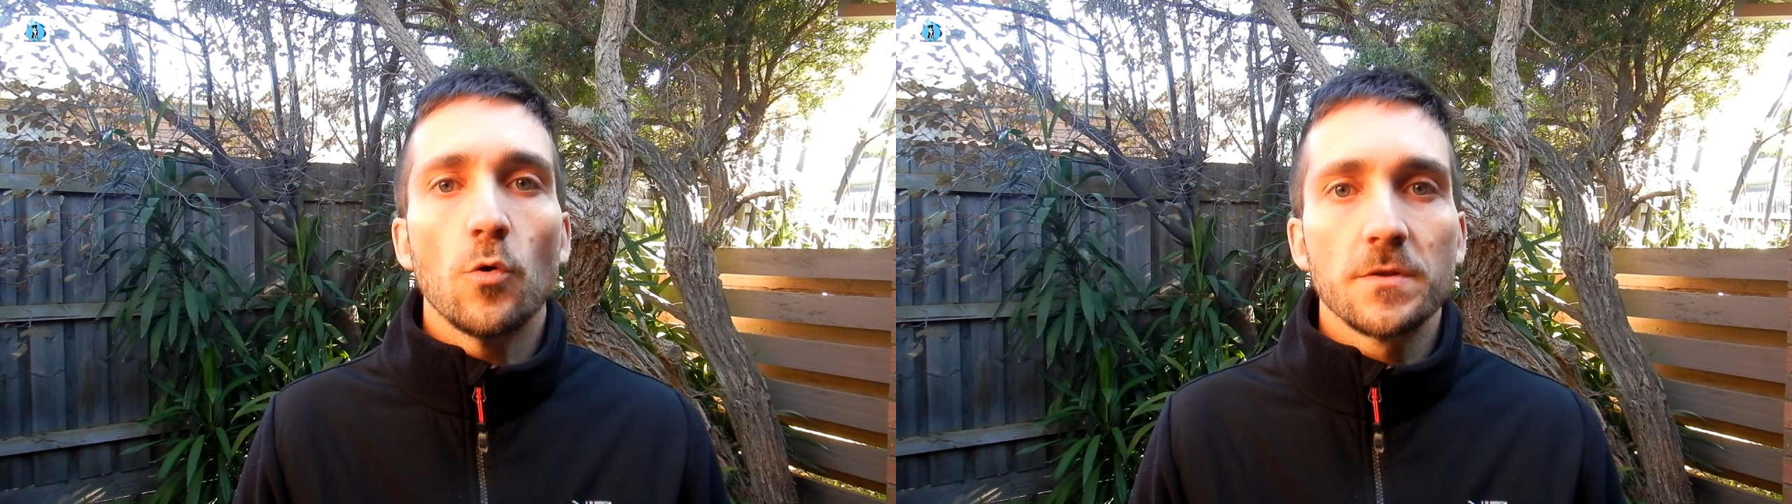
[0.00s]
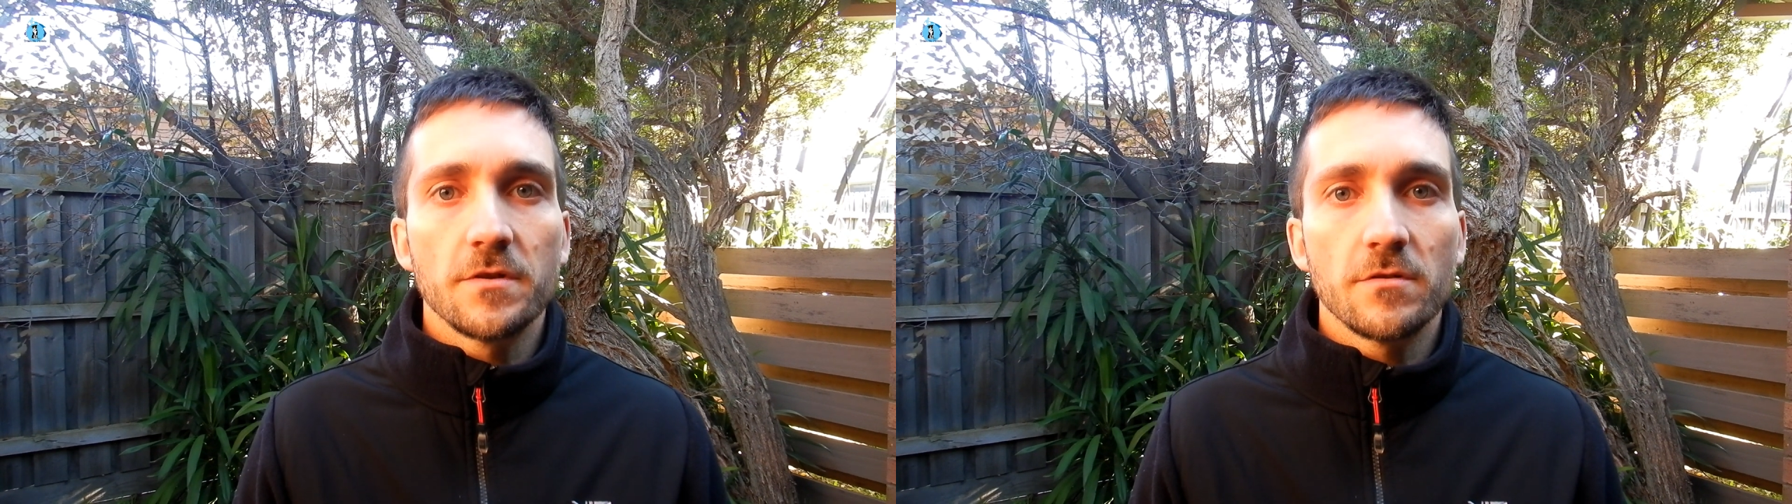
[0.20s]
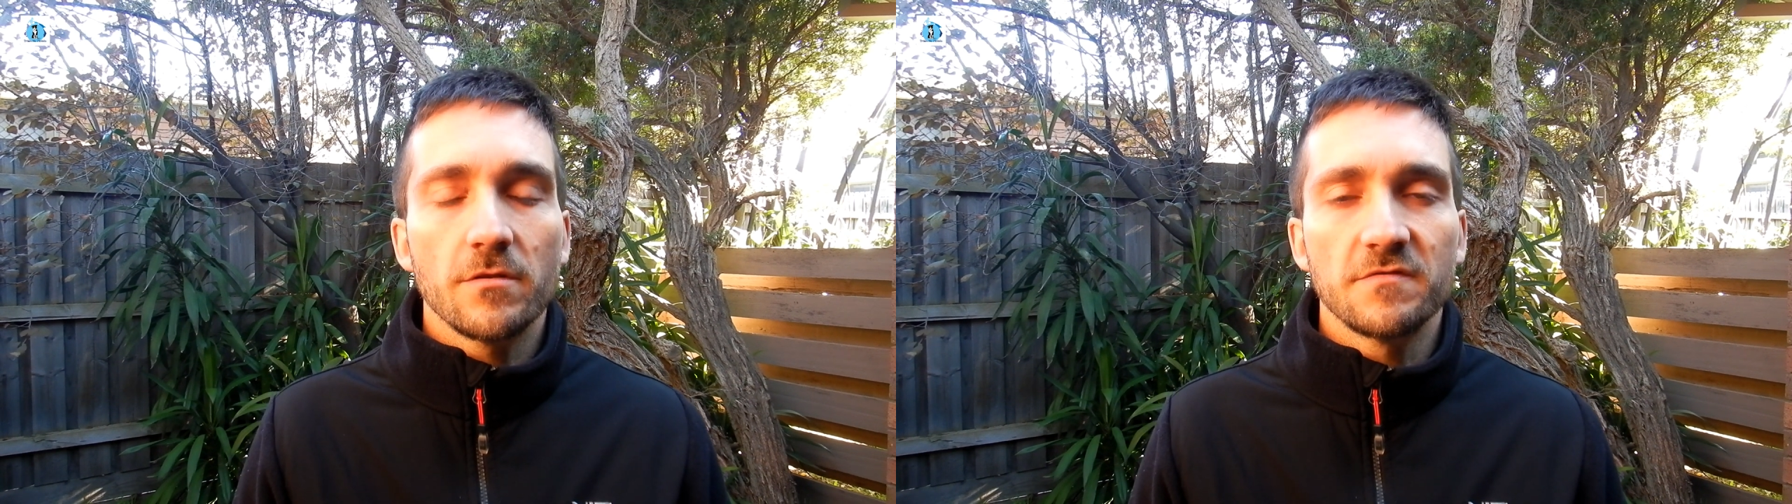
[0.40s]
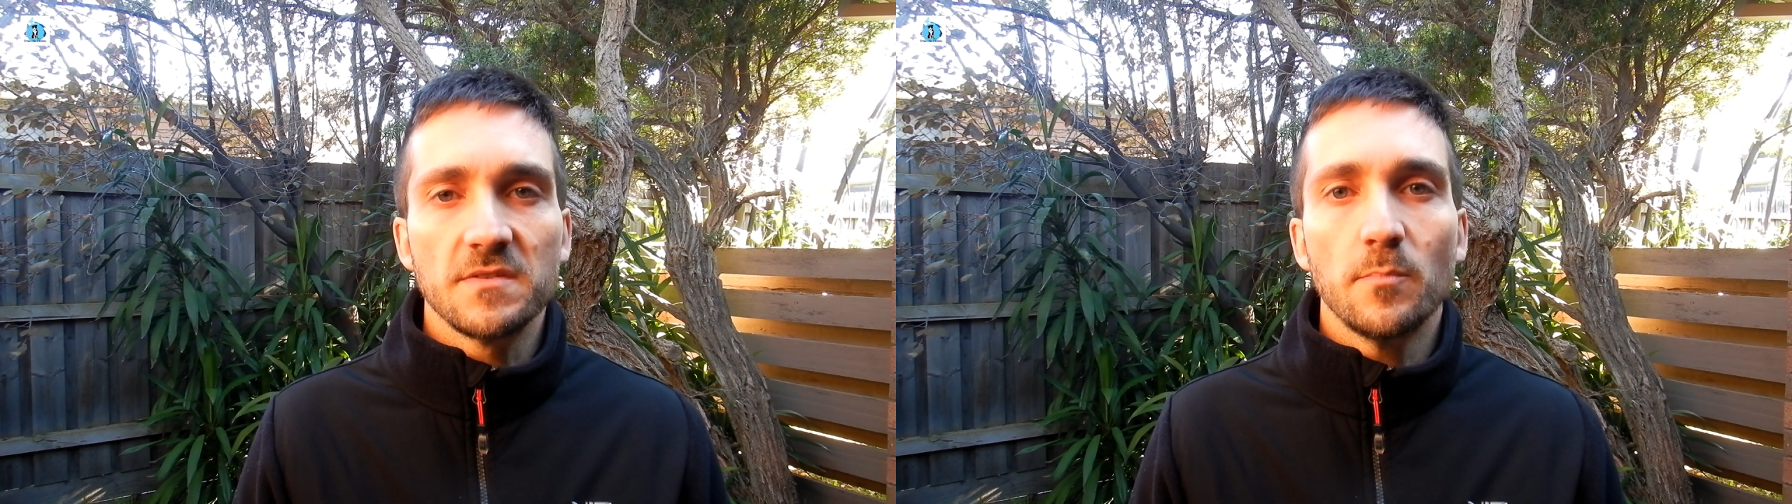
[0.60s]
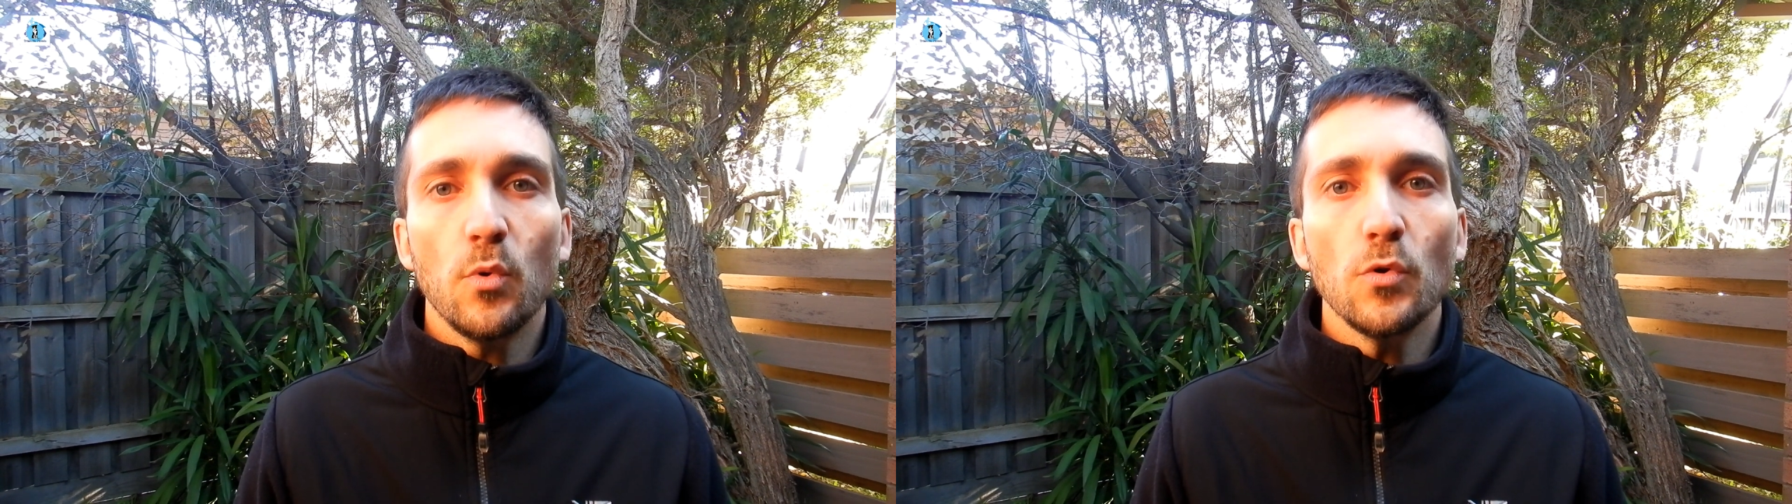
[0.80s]
order of
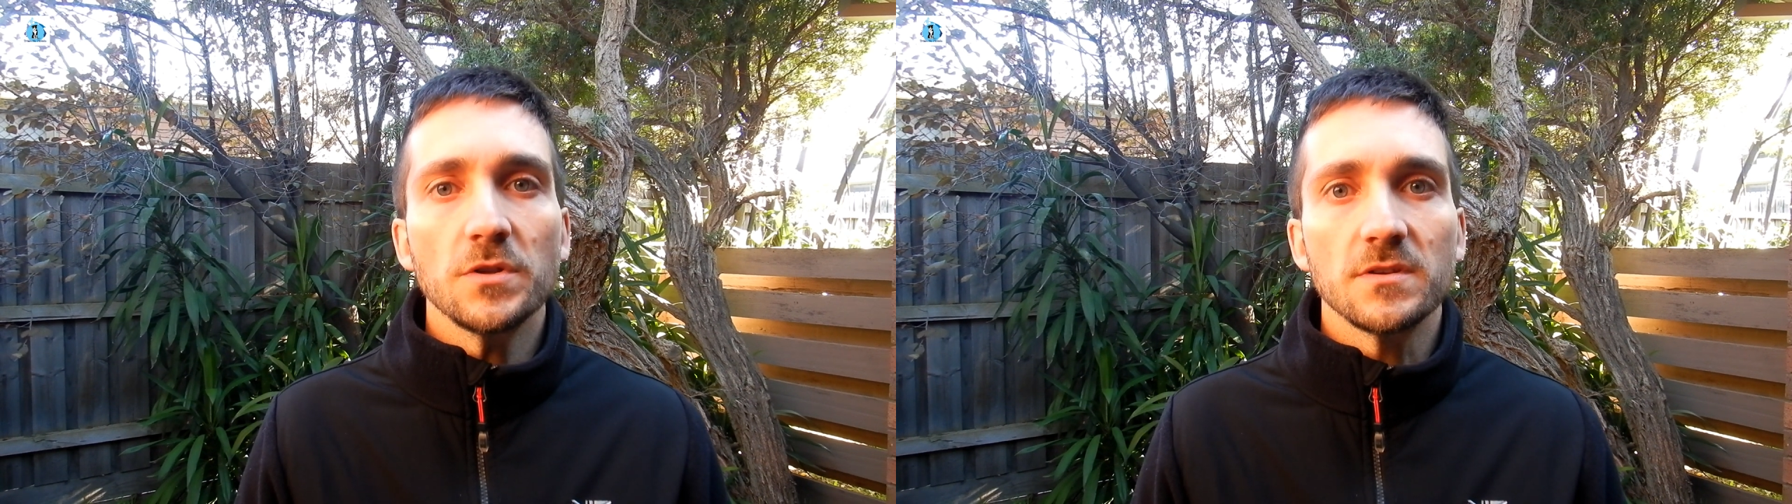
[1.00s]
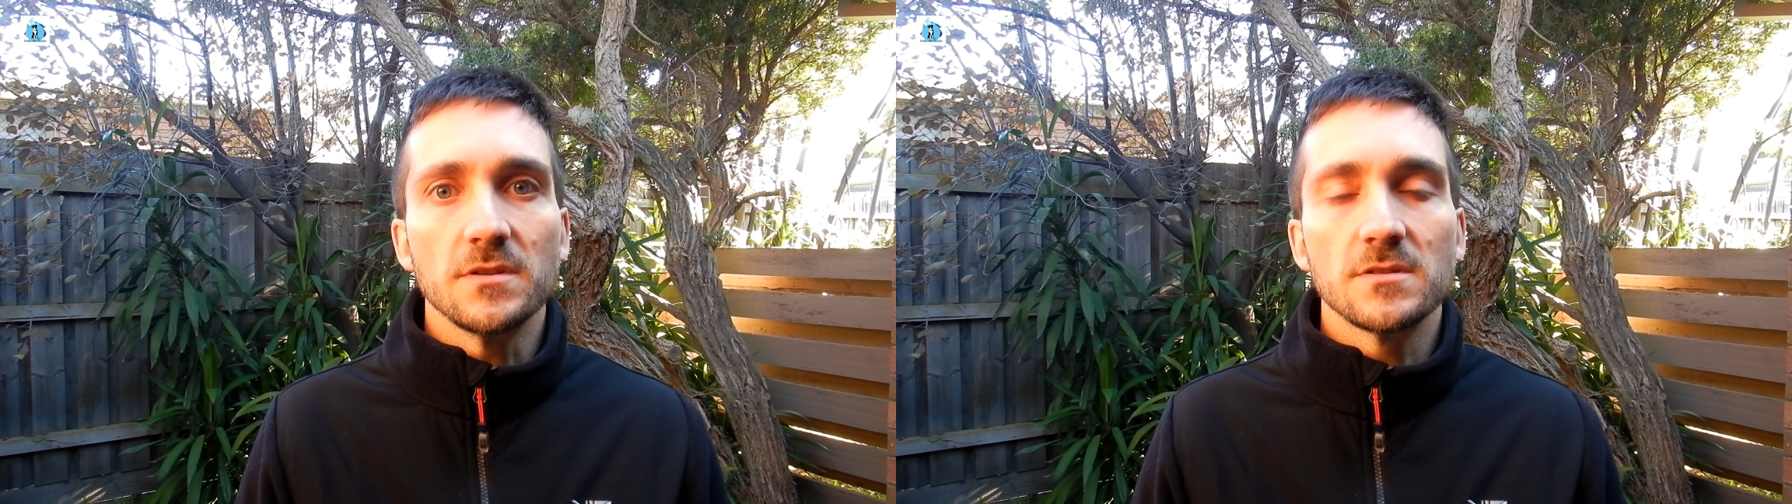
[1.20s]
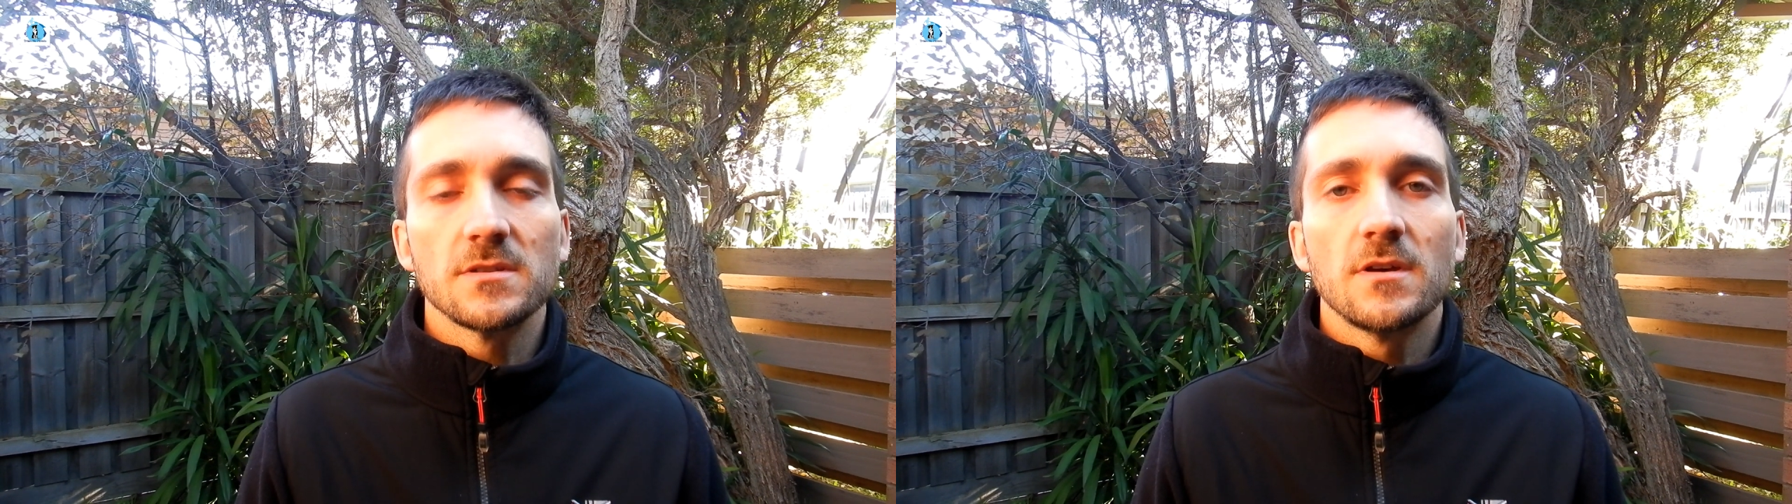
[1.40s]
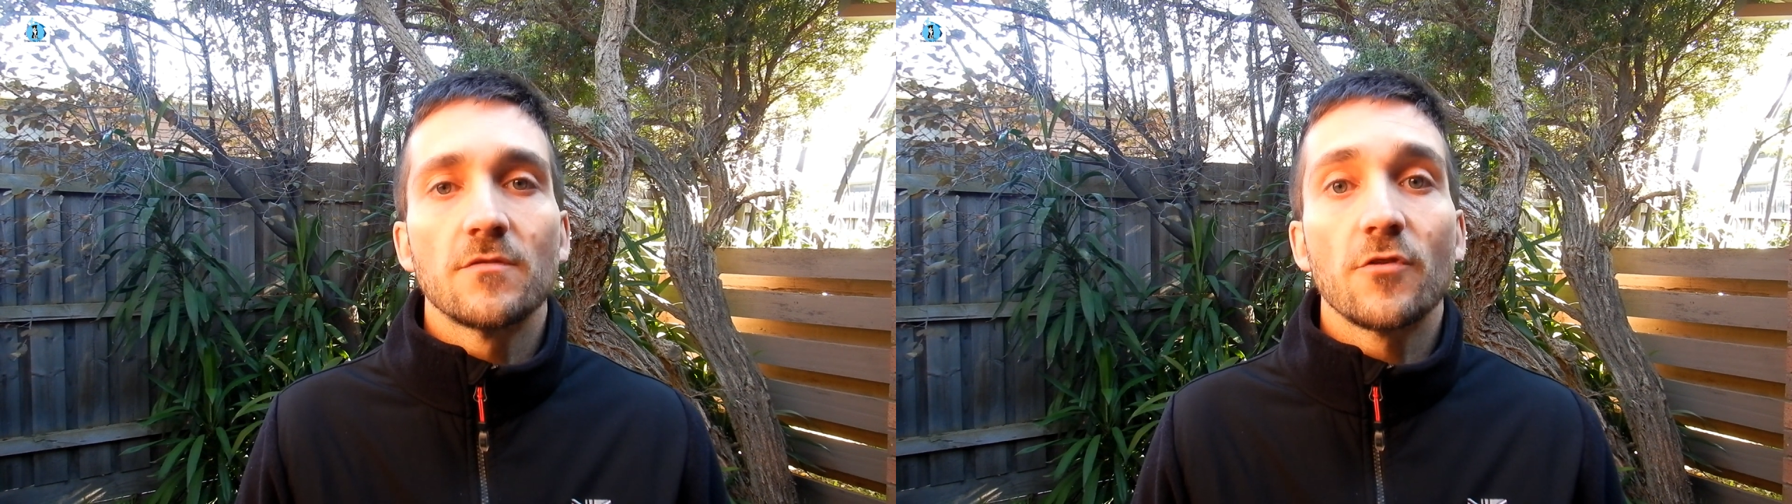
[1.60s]
importance